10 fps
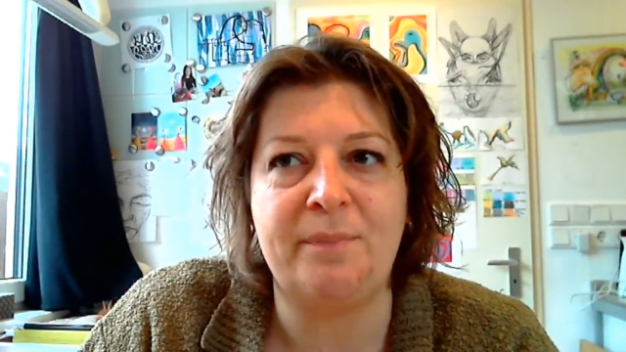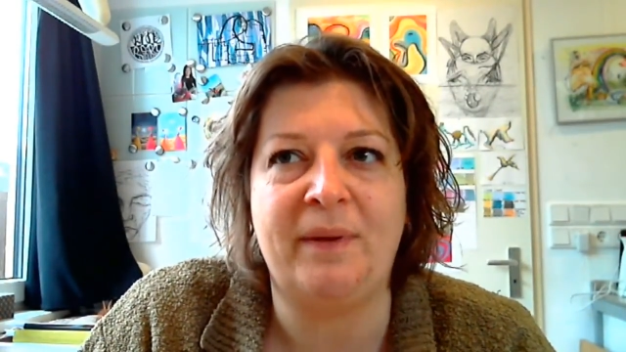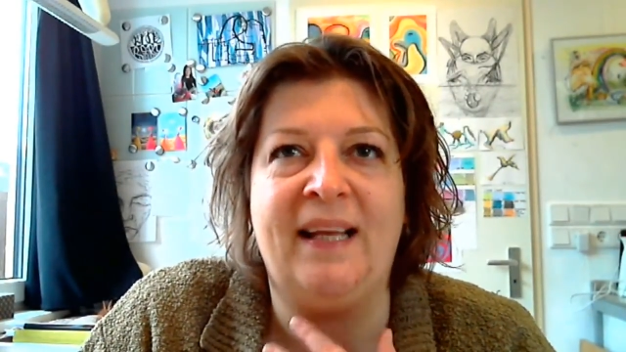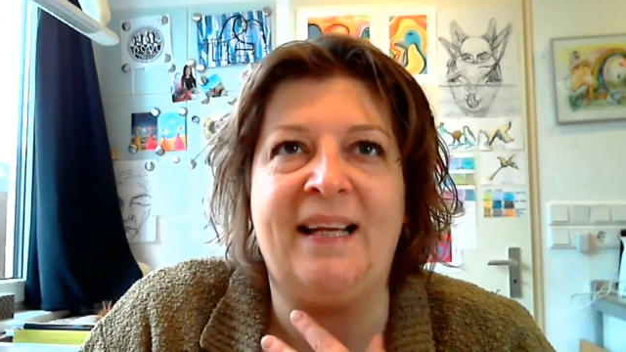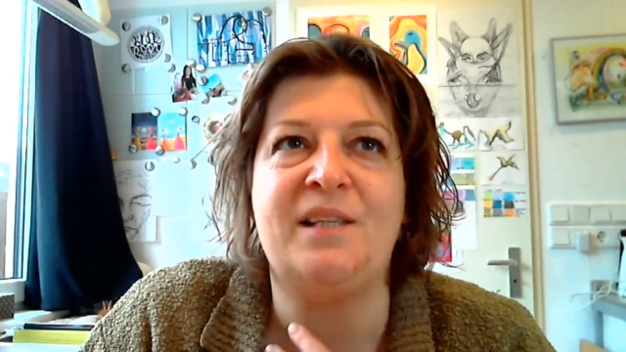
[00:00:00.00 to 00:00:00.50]

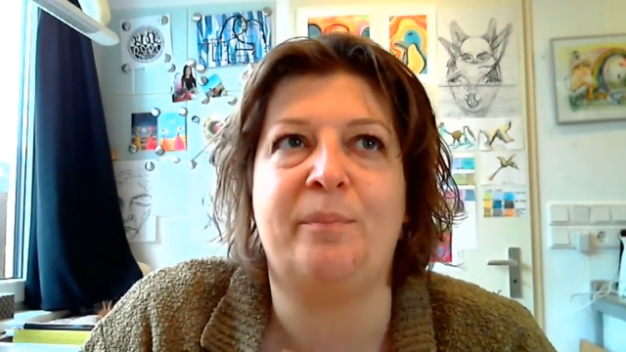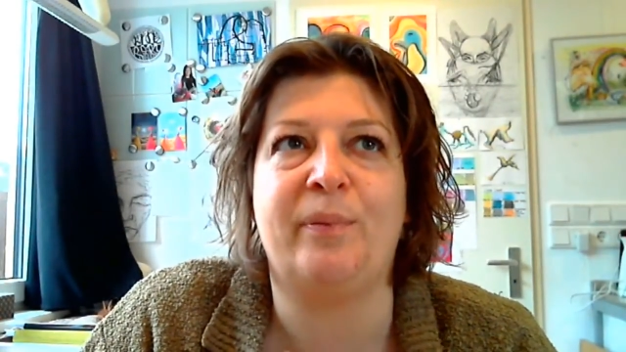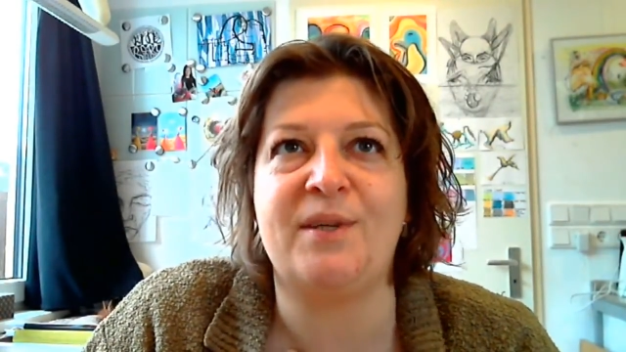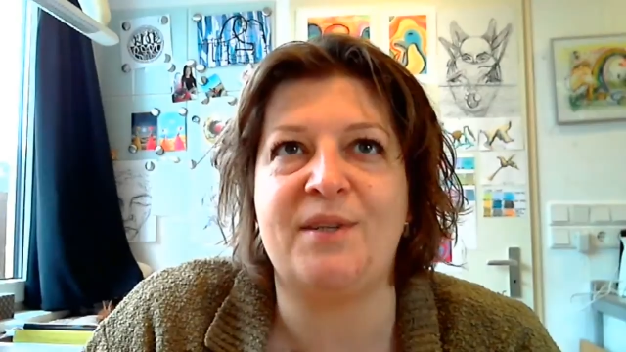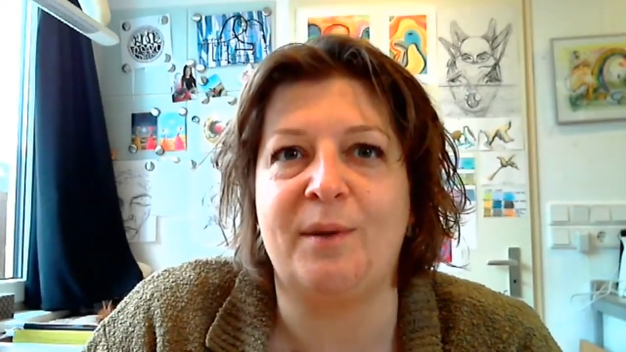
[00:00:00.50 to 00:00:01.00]
but that's a
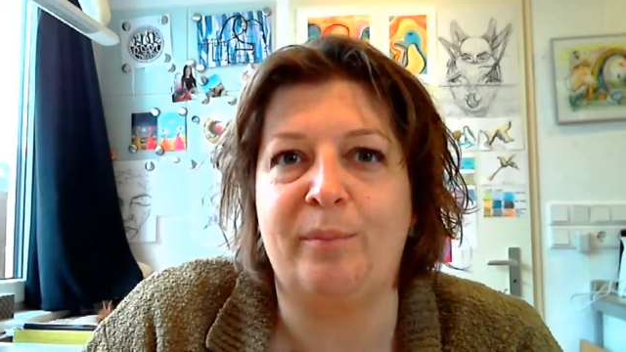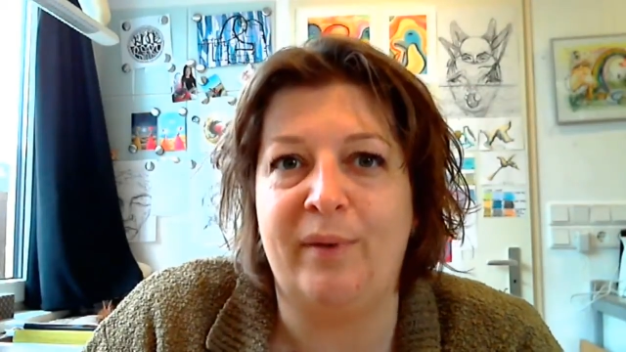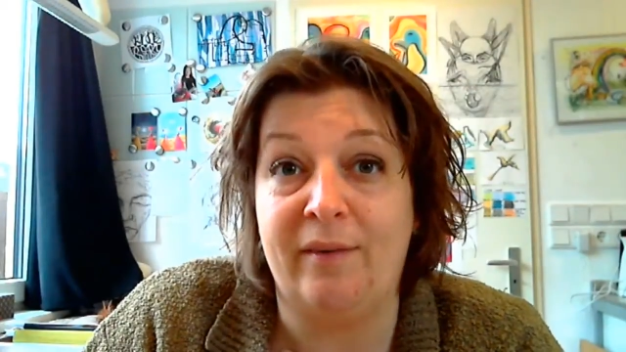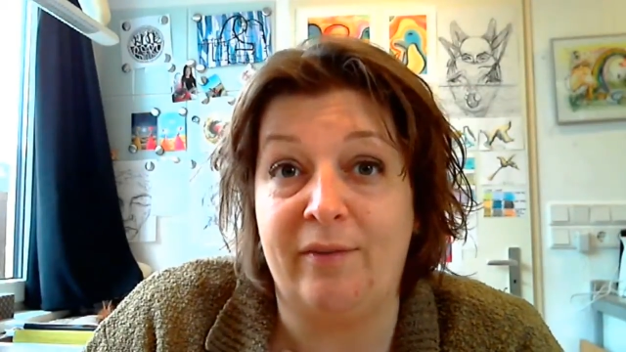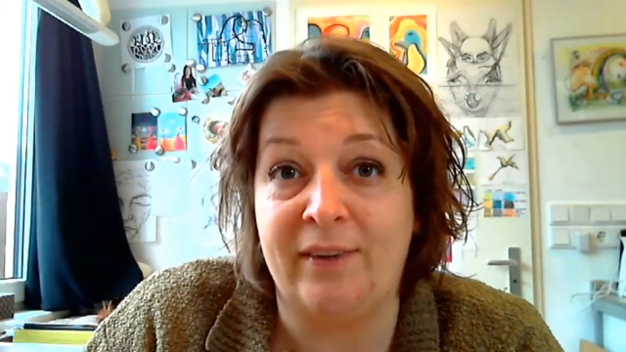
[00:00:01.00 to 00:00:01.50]
personal
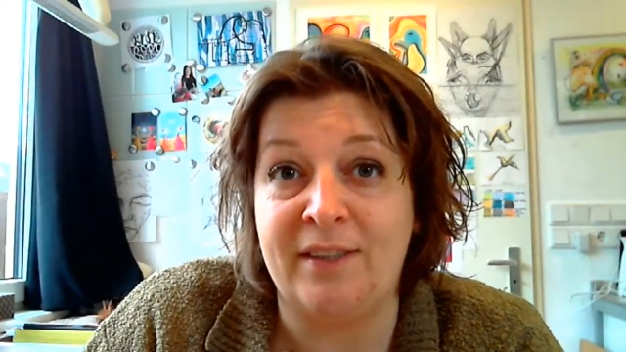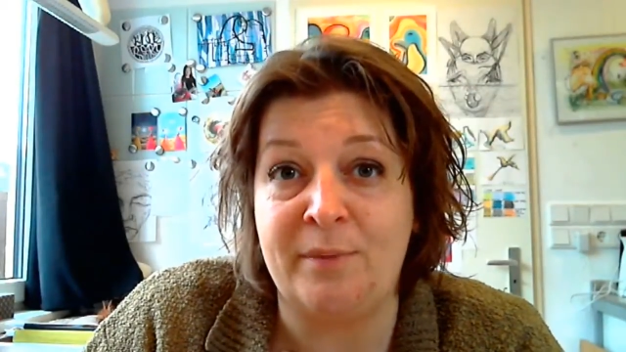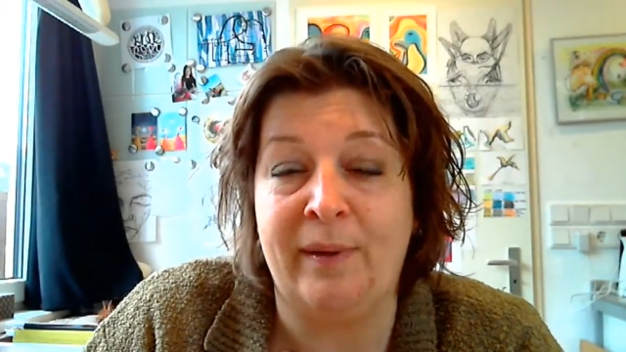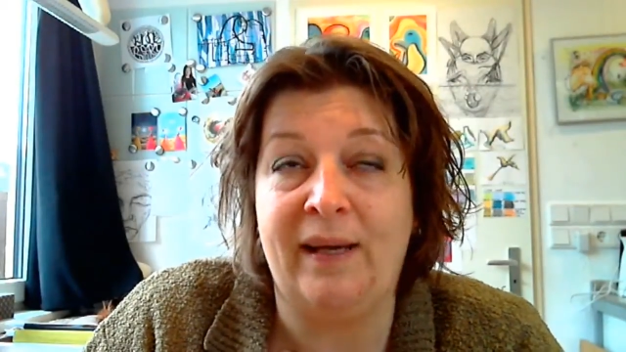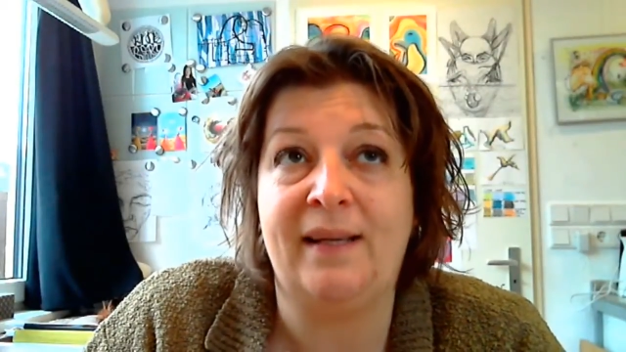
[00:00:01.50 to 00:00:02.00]
preference
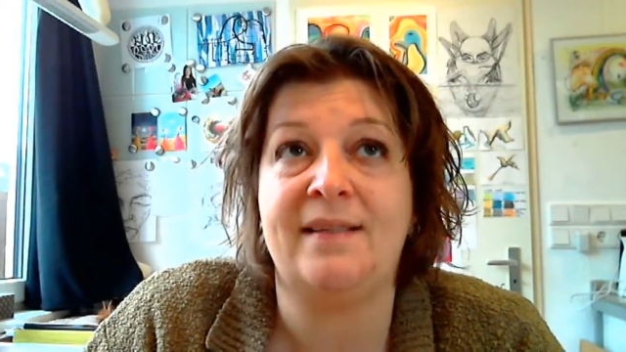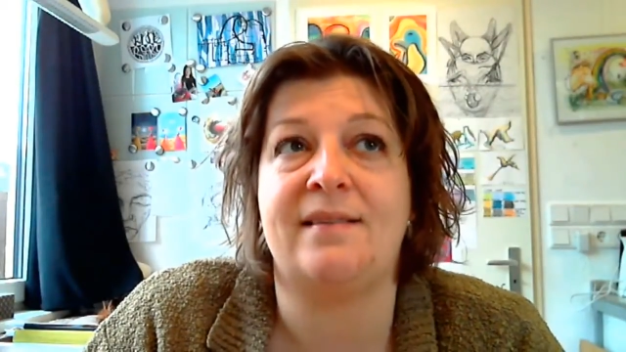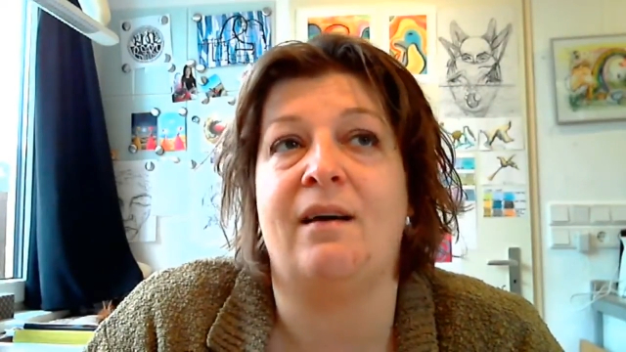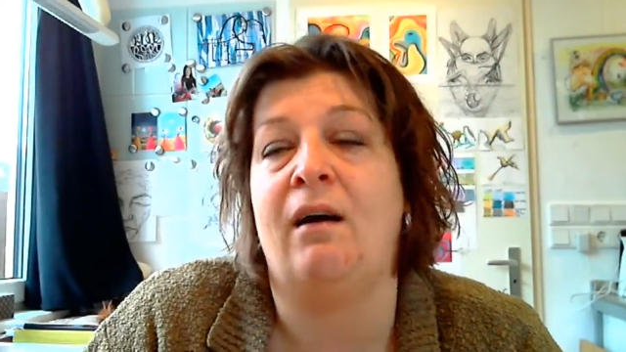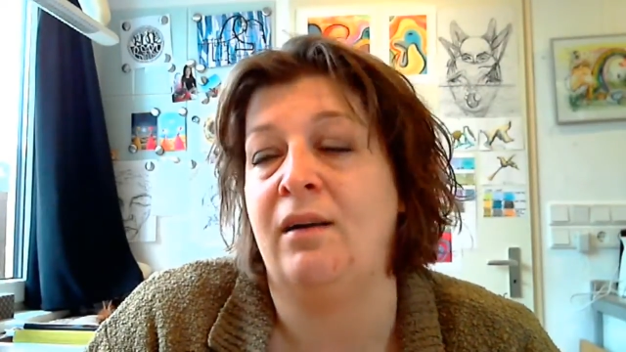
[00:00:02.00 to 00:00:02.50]
based
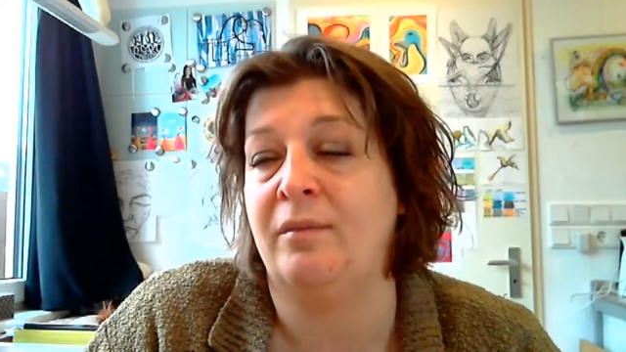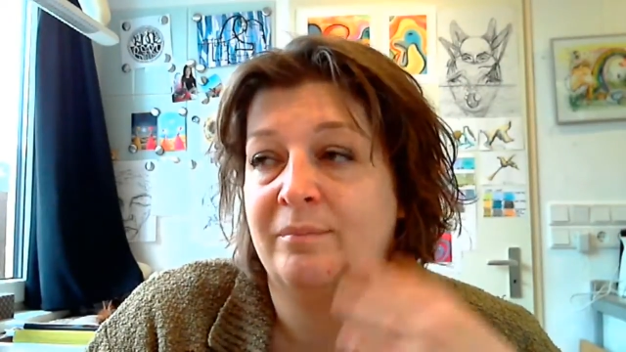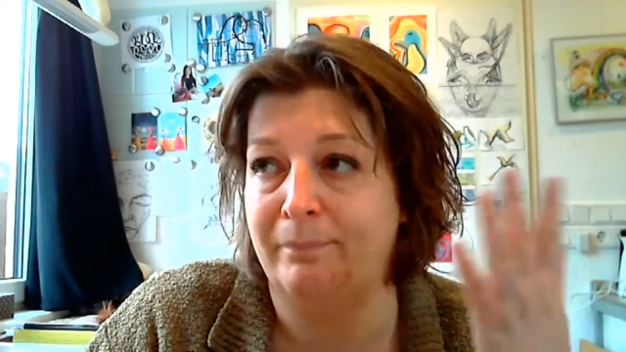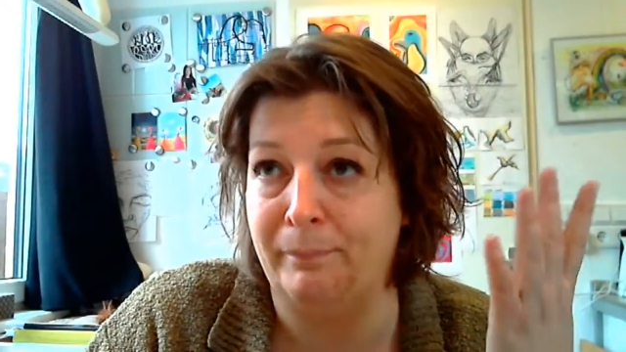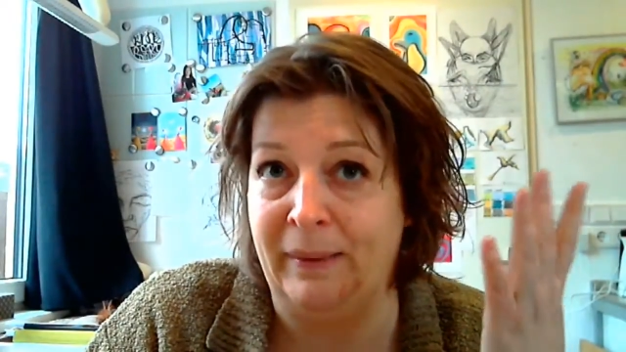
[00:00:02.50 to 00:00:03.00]
on
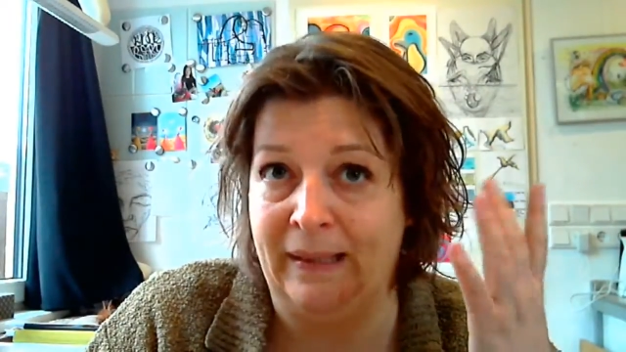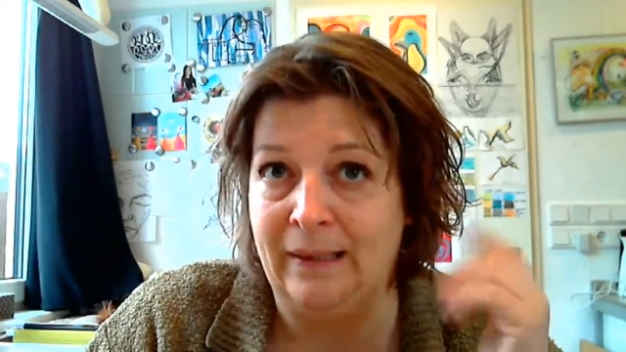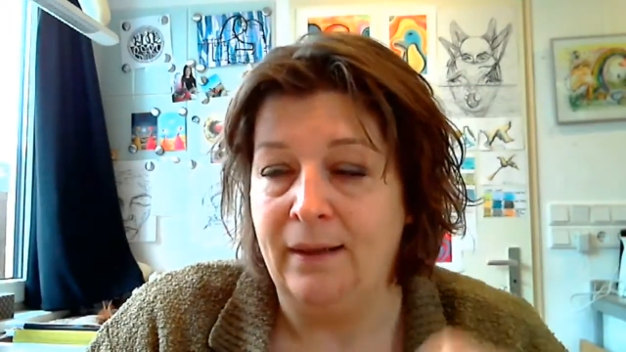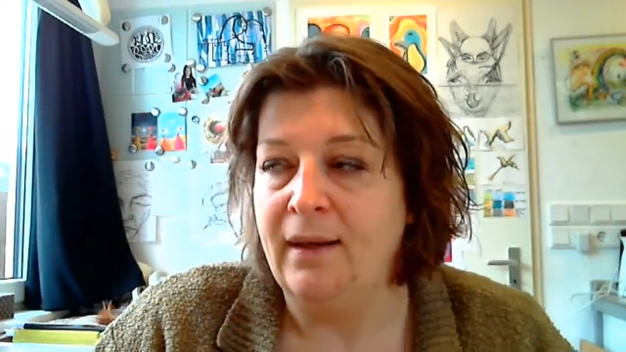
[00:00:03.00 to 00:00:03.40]
me.